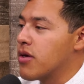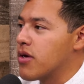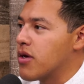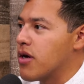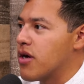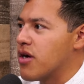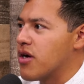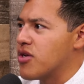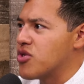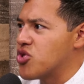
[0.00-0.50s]

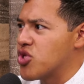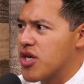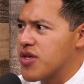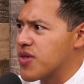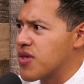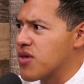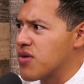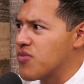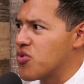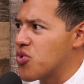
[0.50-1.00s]

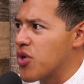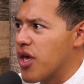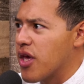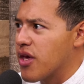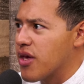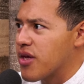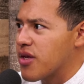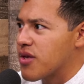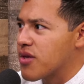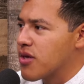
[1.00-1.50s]
Chesa
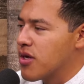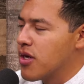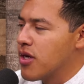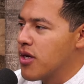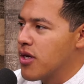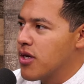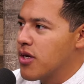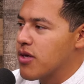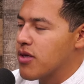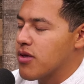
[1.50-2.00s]
Boudin,
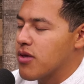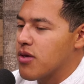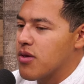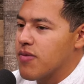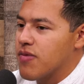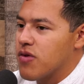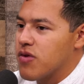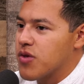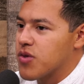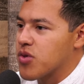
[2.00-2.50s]
the
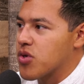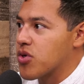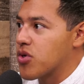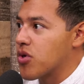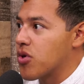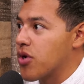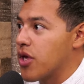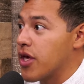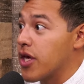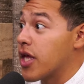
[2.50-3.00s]
district
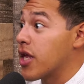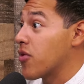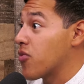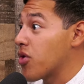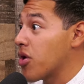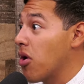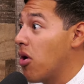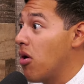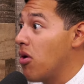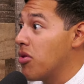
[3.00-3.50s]
attorney, getting
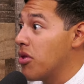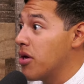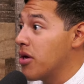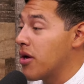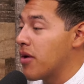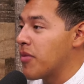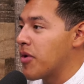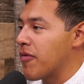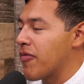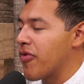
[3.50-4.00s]
recalled.
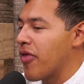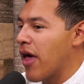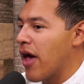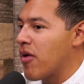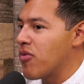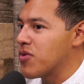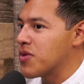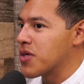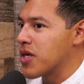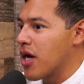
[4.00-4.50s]
Mm-hmm. I mean,
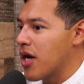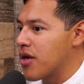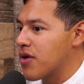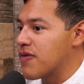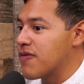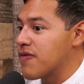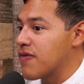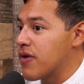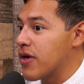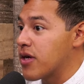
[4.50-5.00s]
that was kind
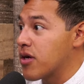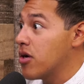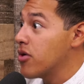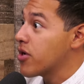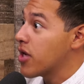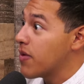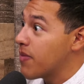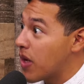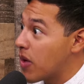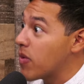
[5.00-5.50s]
of like,
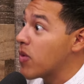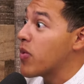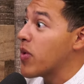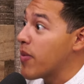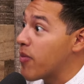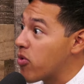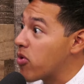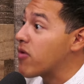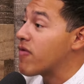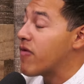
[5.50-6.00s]
okay, maybe
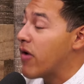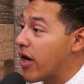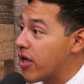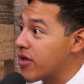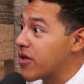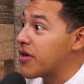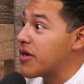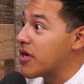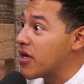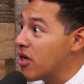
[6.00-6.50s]
people are
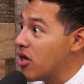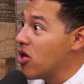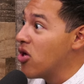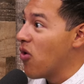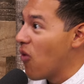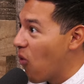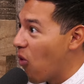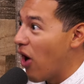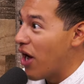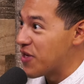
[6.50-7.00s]
finally
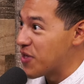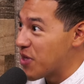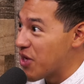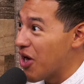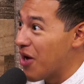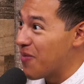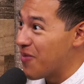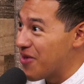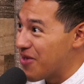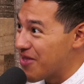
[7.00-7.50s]
wising
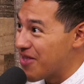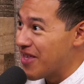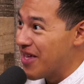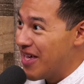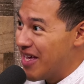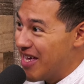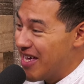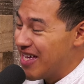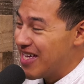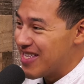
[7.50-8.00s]
up and
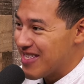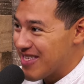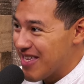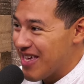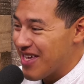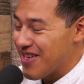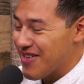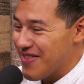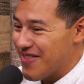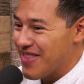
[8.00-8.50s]

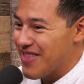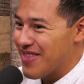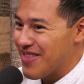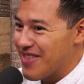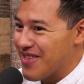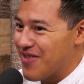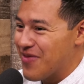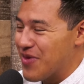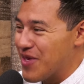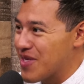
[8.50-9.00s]
saying that,
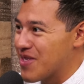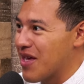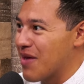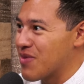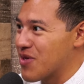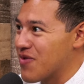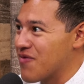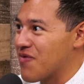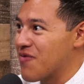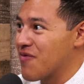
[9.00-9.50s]
you know, these
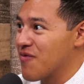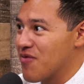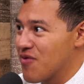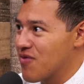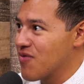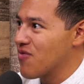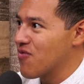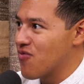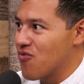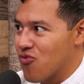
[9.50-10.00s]
types of
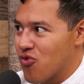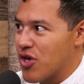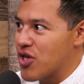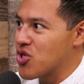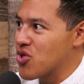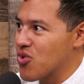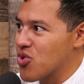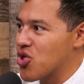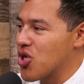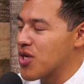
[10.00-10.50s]

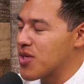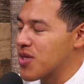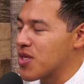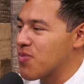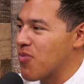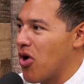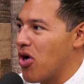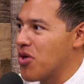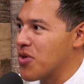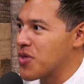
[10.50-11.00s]
racial justice
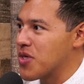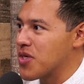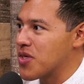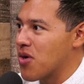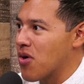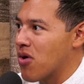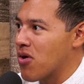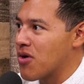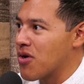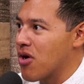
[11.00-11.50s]
policies
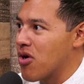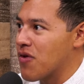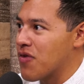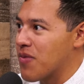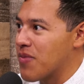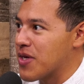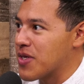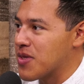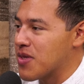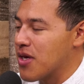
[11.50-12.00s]
aren't
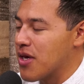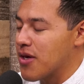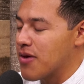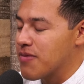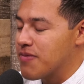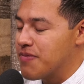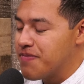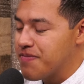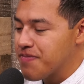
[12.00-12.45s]
the best thing.